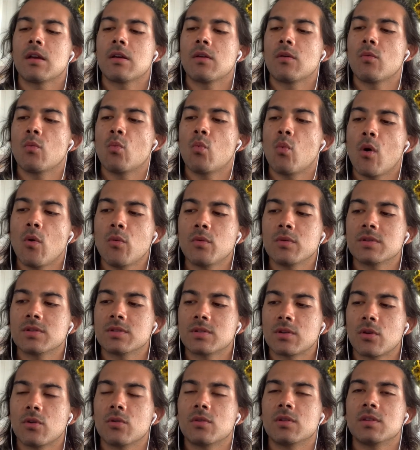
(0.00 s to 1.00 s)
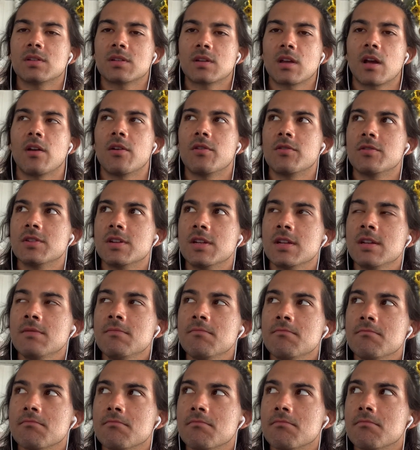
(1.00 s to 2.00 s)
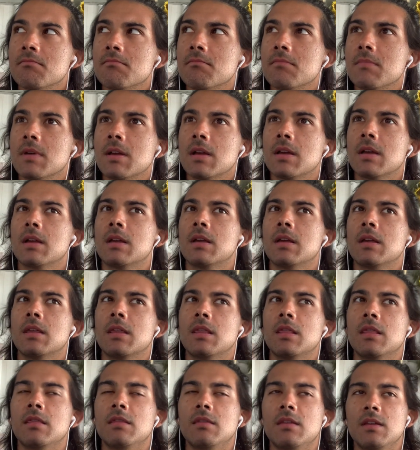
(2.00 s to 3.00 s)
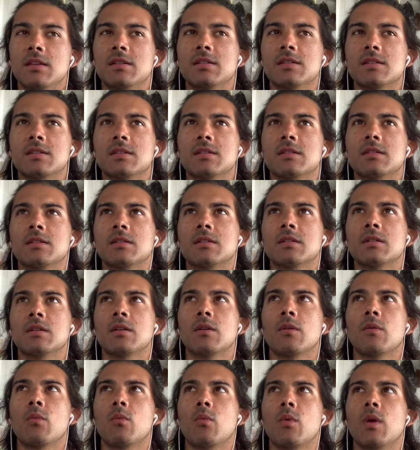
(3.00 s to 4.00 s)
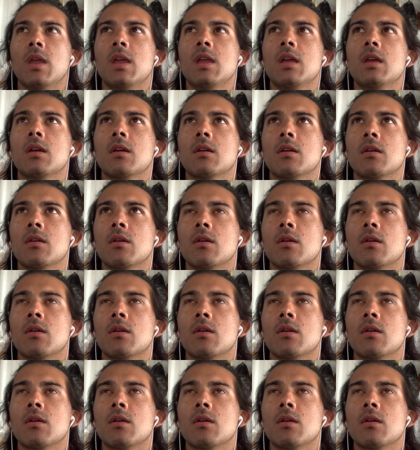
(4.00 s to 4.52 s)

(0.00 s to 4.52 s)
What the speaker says: what was so discouraging this week,